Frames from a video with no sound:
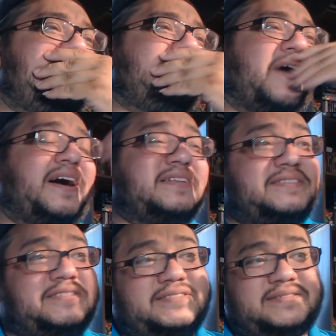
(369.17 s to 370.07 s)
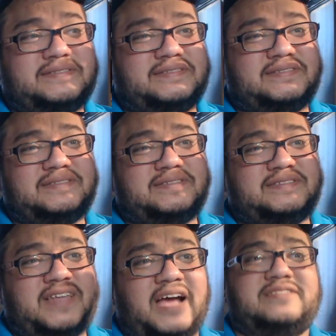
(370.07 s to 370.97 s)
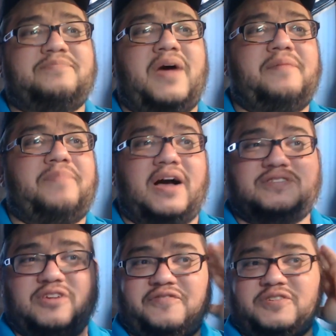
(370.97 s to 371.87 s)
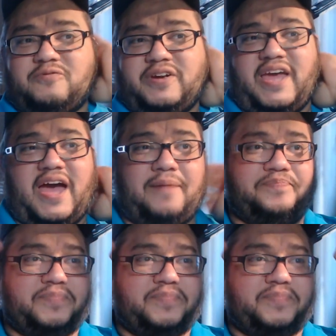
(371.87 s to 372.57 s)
But that's my box office recap.